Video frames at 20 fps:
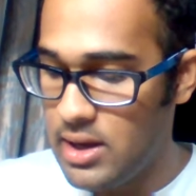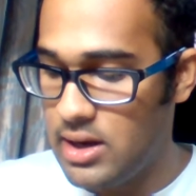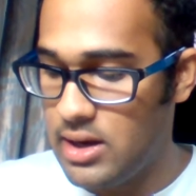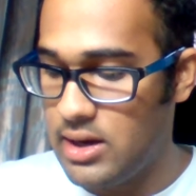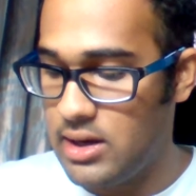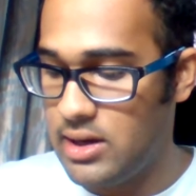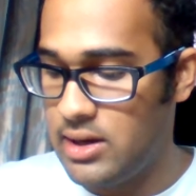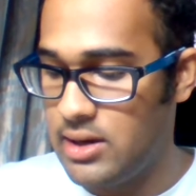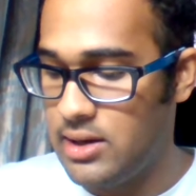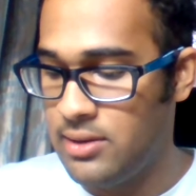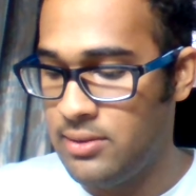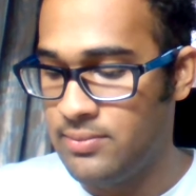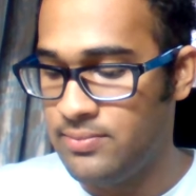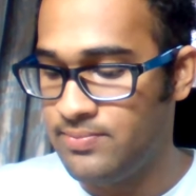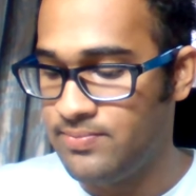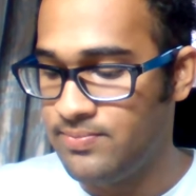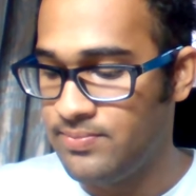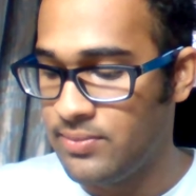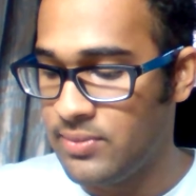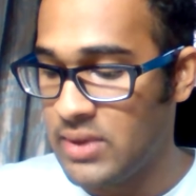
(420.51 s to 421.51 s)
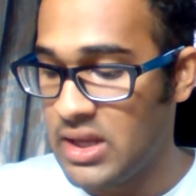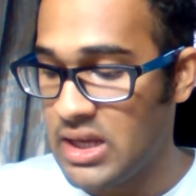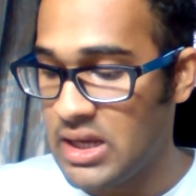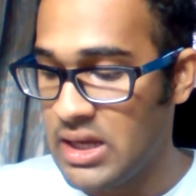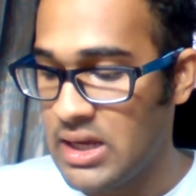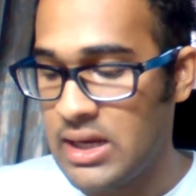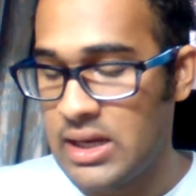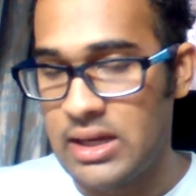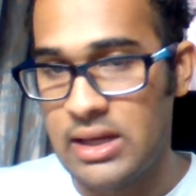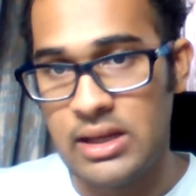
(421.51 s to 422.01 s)
Uh,
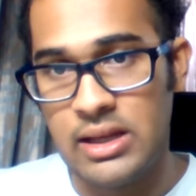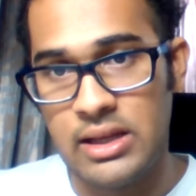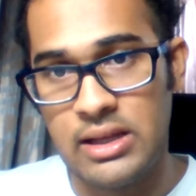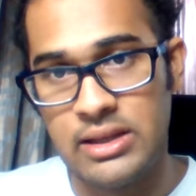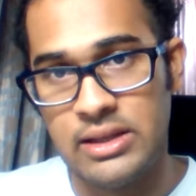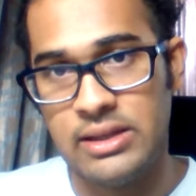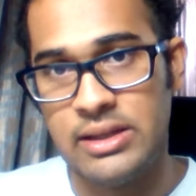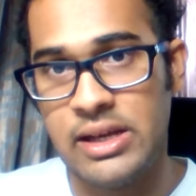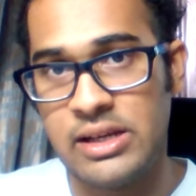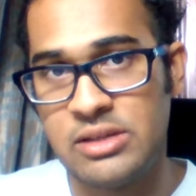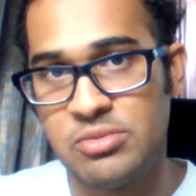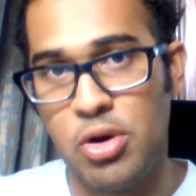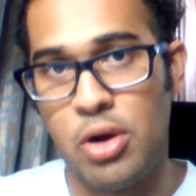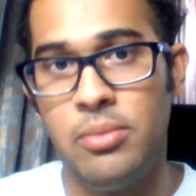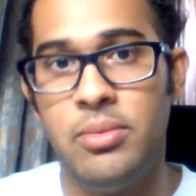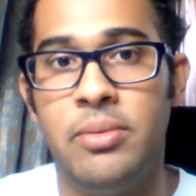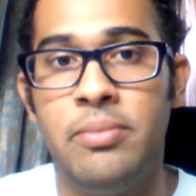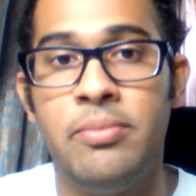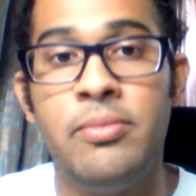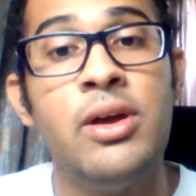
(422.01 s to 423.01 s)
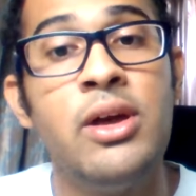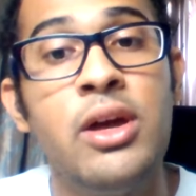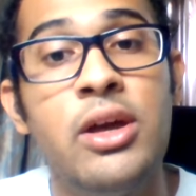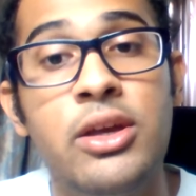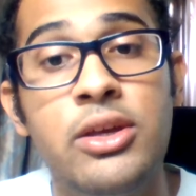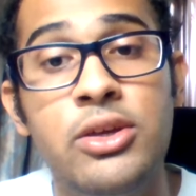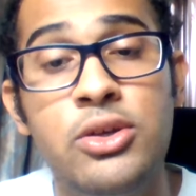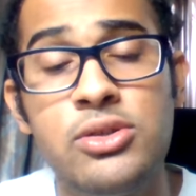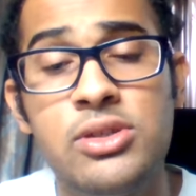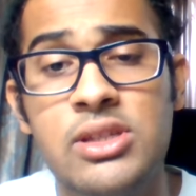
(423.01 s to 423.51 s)
Next problem:
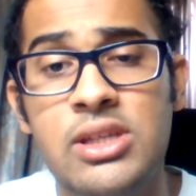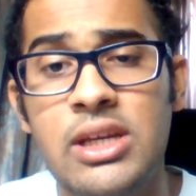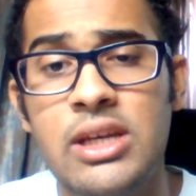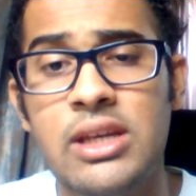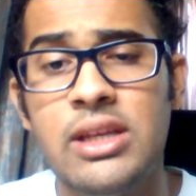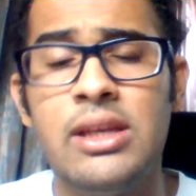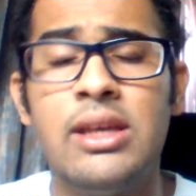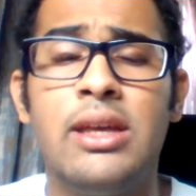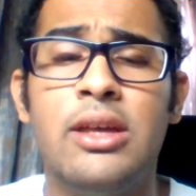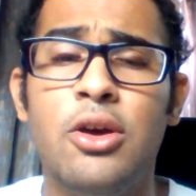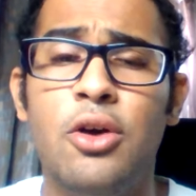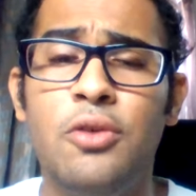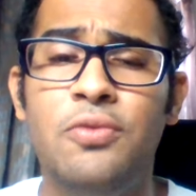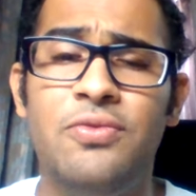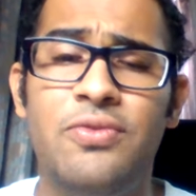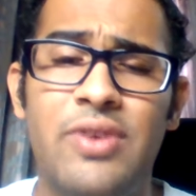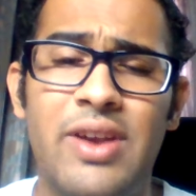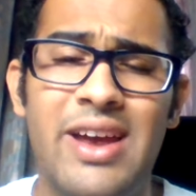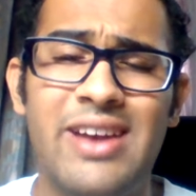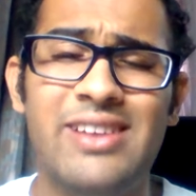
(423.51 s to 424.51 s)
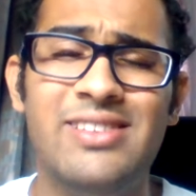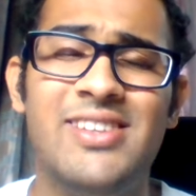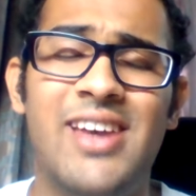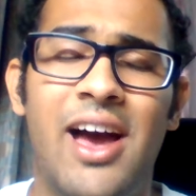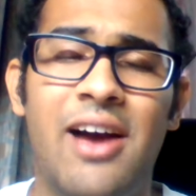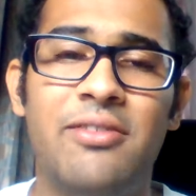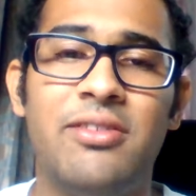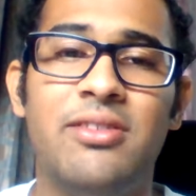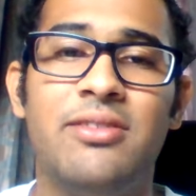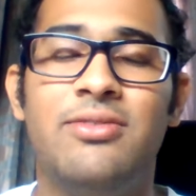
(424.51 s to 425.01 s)
you see your friends
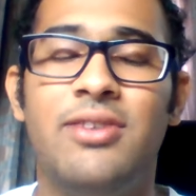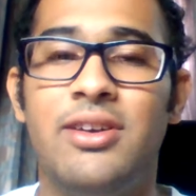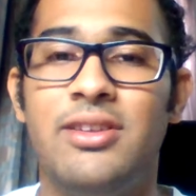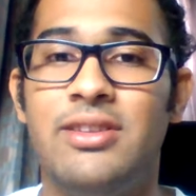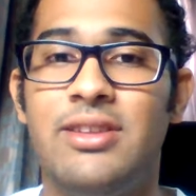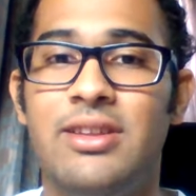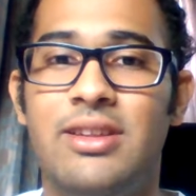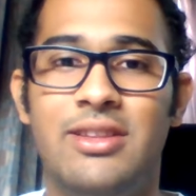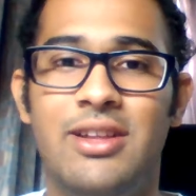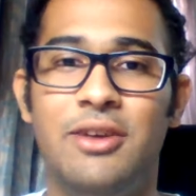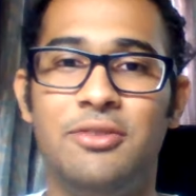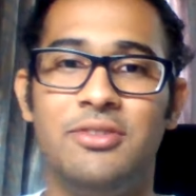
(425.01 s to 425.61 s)
having fun. Now